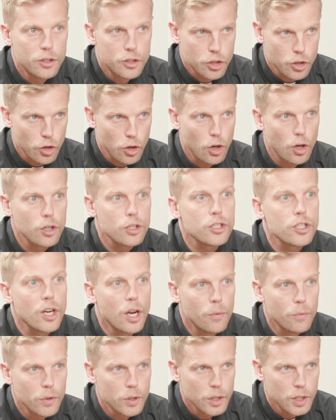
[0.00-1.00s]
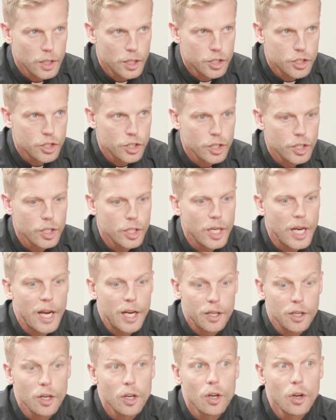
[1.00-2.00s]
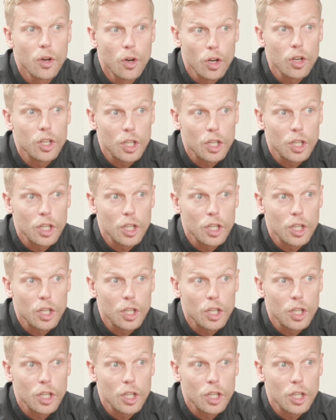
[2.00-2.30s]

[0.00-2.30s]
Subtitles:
the church and religion and